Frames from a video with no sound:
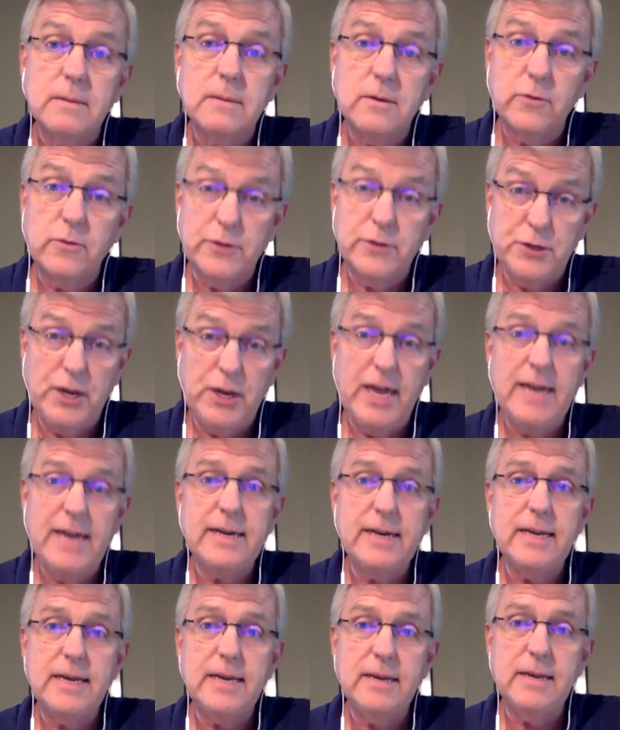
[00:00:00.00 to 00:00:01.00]

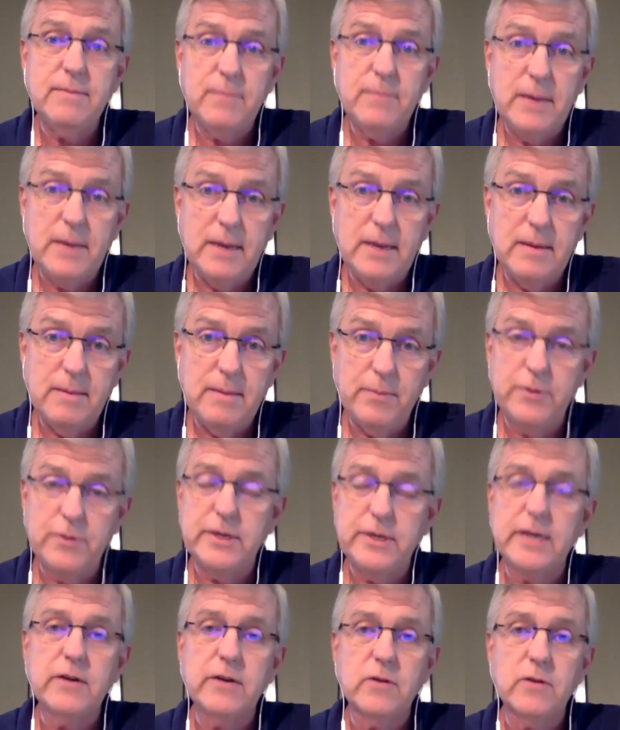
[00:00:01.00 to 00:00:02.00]
Christianity,
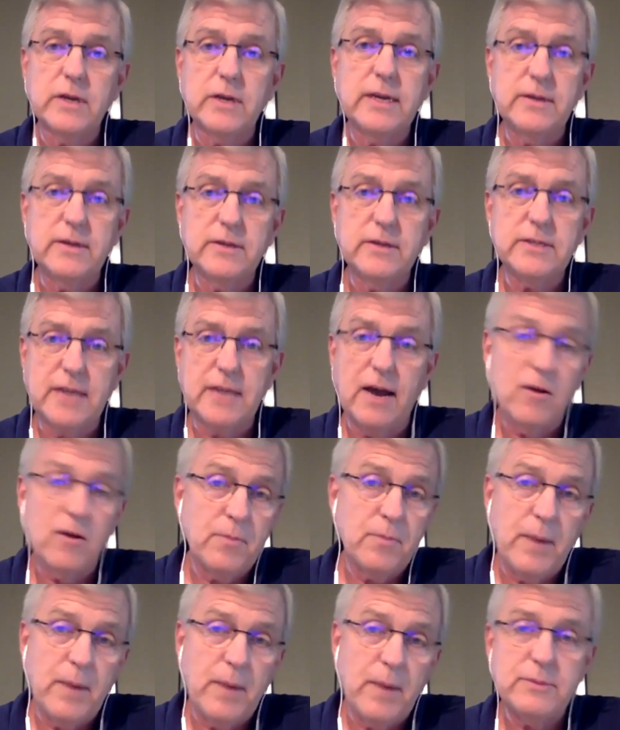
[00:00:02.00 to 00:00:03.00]
particularly in the
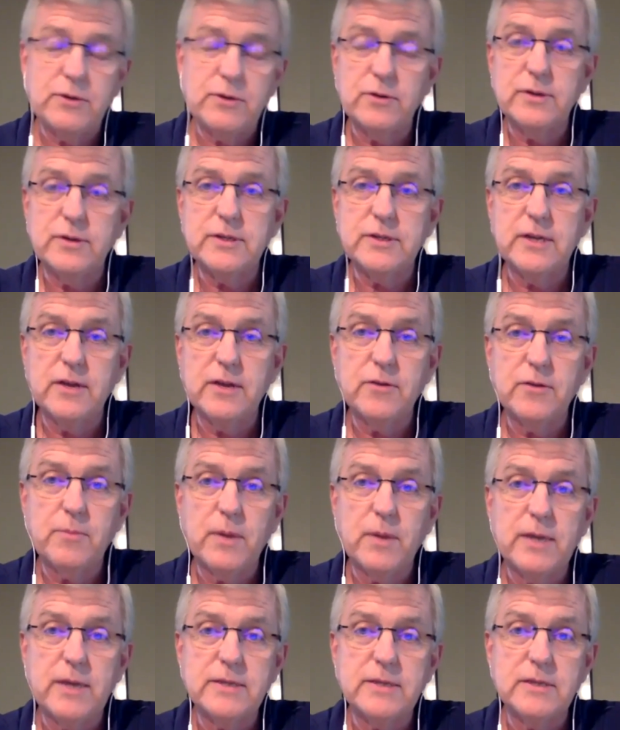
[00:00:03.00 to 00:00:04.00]
South, but I'm sure it's in other
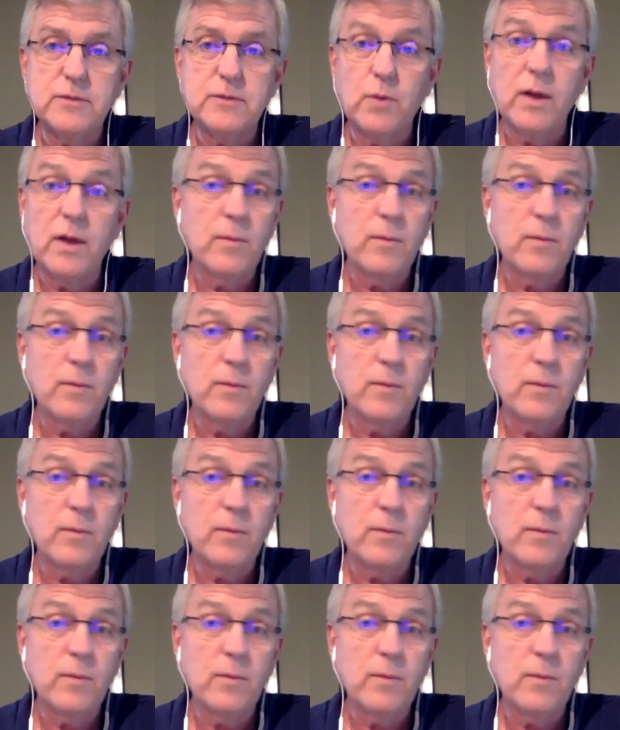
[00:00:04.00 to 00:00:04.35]
places as well.